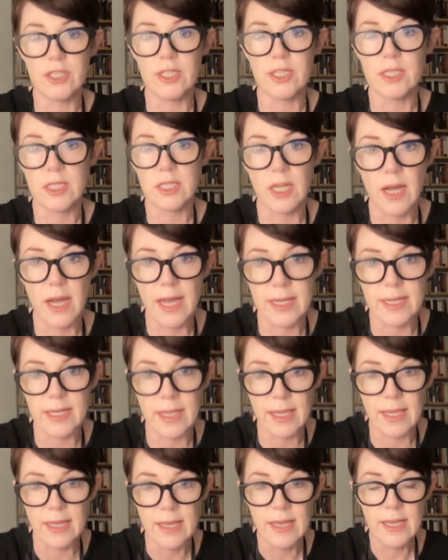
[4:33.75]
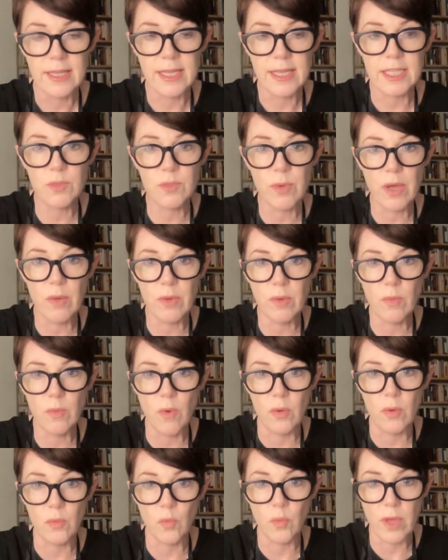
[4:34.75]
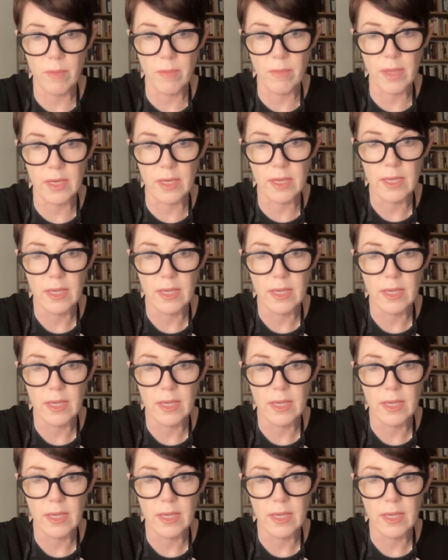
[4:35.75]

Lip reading: society, that's where we want women.